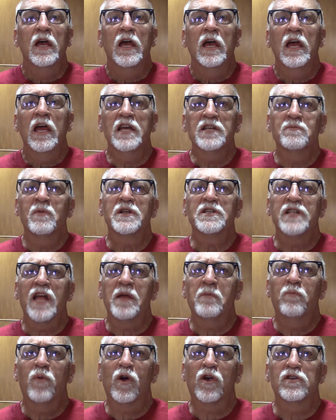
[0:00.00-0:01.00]
He's much
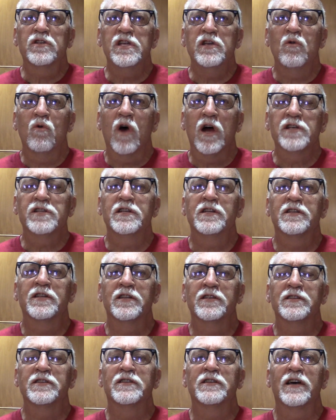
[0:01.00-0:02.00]
like Booker T.
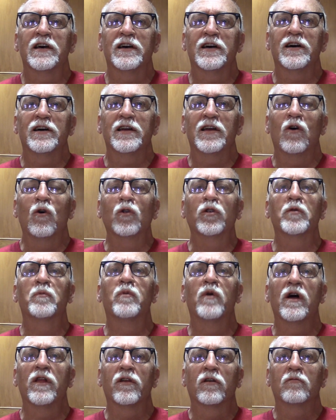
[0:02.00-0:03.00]
Washington's uh, older
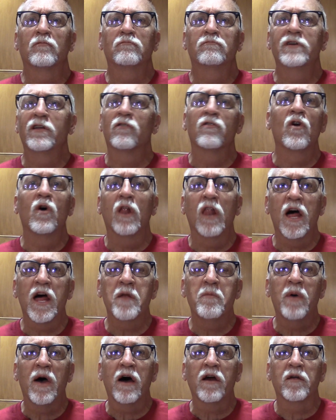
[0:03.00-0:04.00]
brother. We don't know a lot
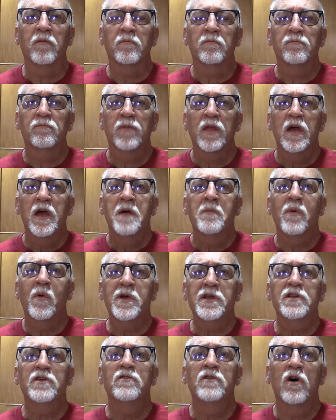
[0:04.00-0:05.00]
about him, but
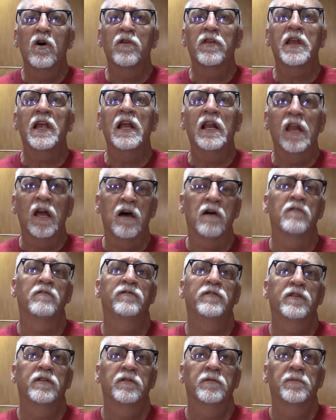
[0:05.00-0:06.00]
we do know that he
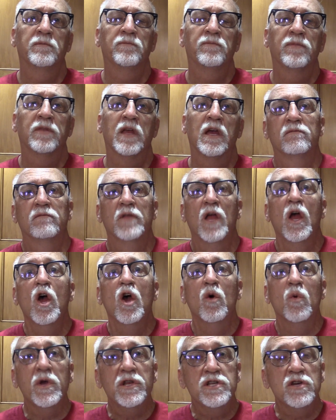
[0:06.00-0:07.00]
loved.
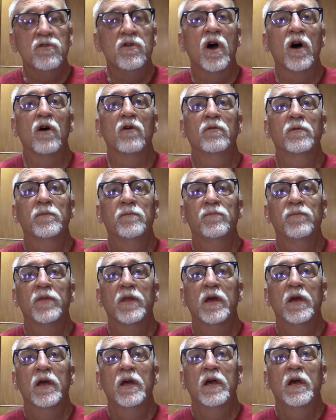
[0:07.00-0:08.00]
We do know
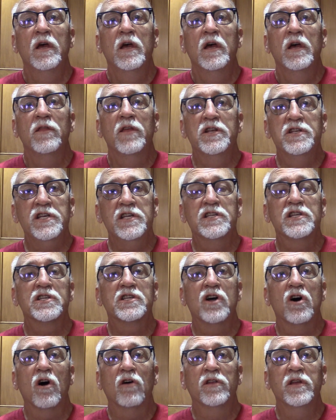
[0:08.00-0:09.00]
that Jesus
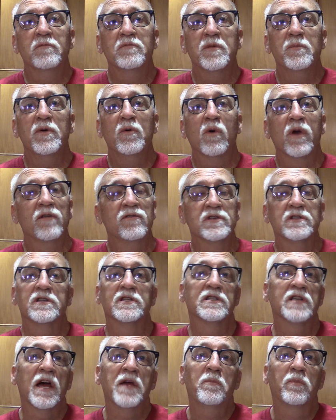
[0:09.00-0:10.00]
called him to be one of his
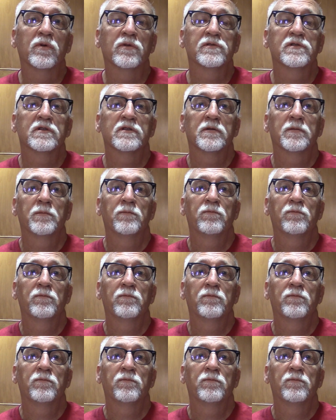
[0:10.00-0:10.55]
disciples.